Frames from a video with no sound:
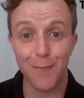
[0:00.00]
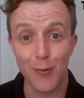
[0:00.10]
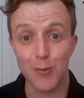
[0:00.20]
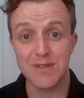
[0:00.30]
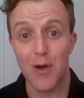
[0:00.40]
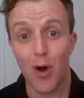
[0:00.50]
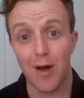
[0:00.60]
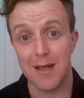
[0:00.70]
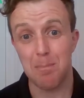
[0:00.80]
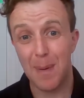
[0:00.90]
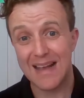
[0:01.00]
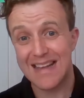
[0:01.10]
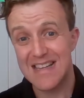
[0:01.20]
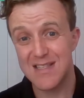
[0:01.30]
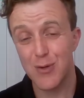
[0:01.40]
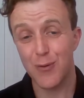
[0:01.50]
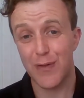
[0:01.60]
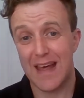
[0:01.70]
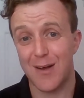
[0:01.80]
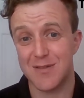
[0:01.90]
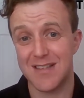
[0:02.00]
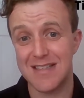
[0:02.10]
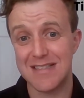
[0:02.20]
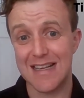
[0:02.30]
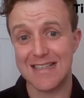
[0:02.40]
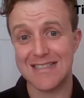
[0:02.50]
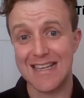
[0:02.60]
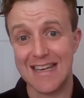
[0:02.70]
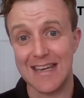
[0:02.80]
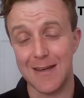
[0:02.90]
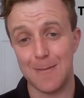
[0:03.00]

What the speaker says: full-time back in 2016.